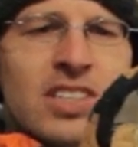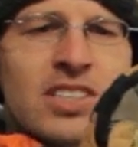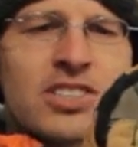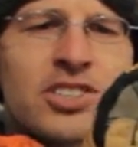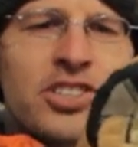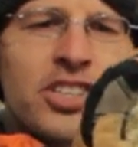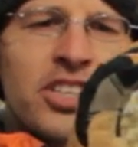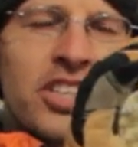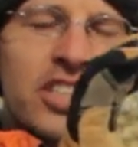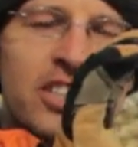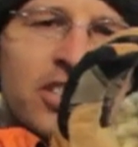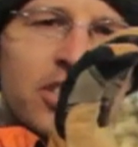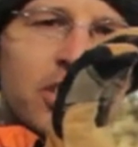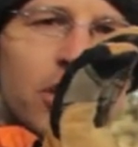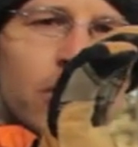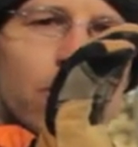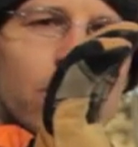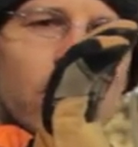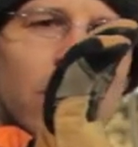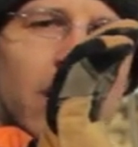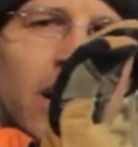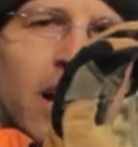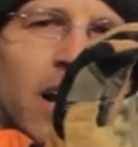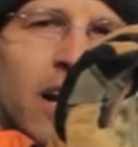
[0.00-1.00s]
so you can see
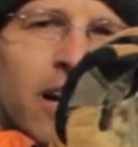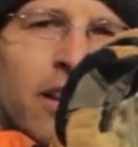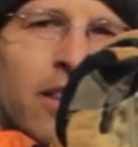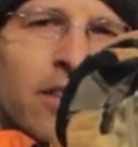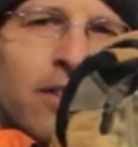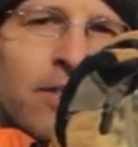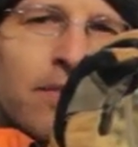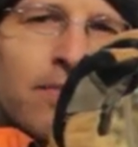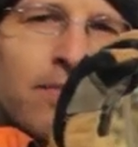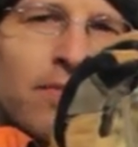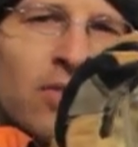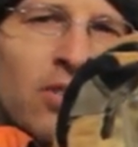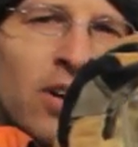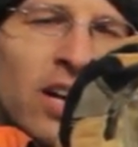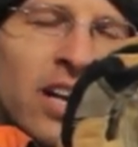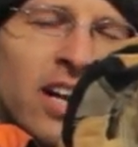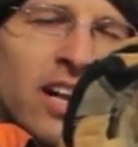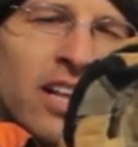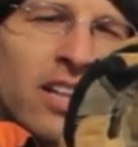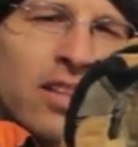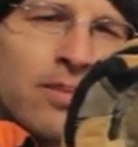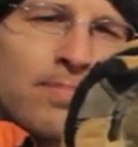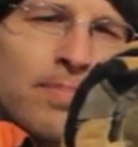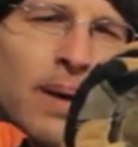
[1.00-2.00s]
right out of
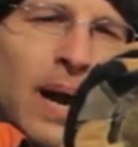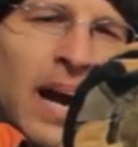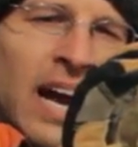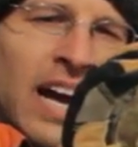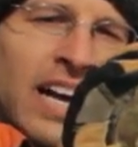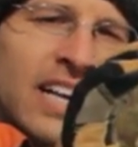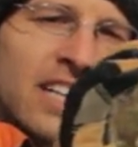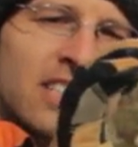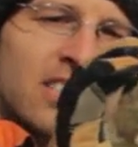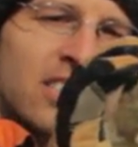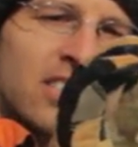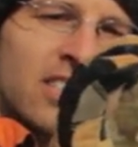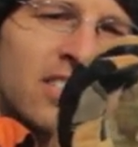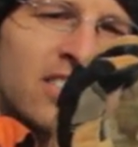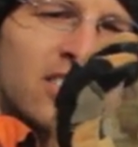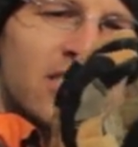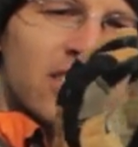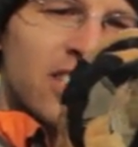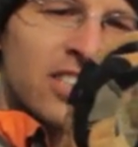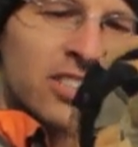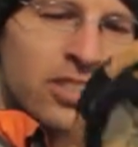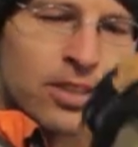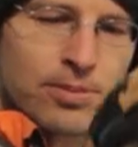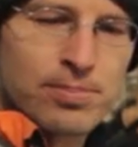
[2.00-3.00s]
the package these
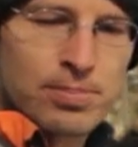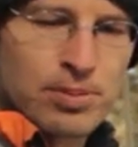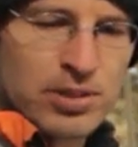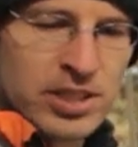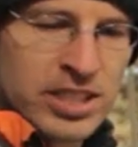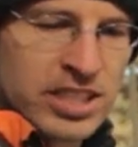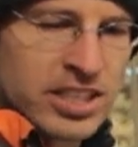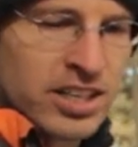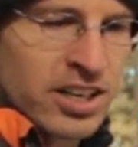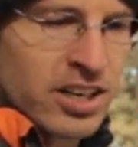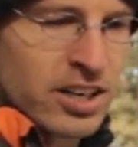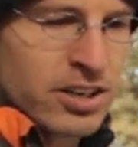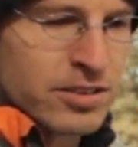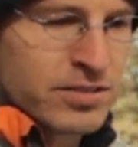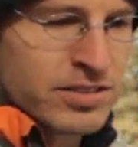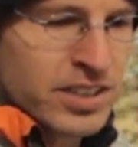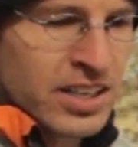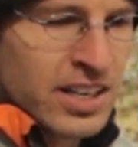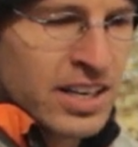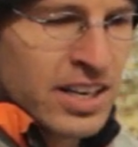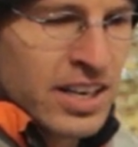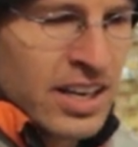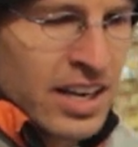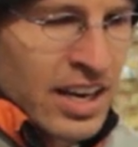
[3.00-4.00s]
things are pre-curved.
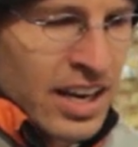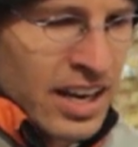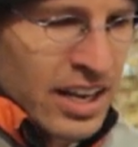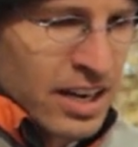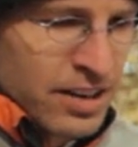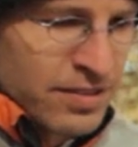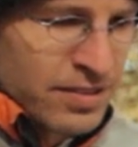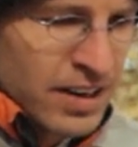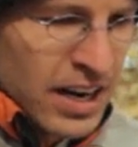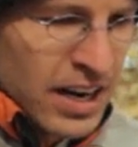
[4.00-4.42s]
And I've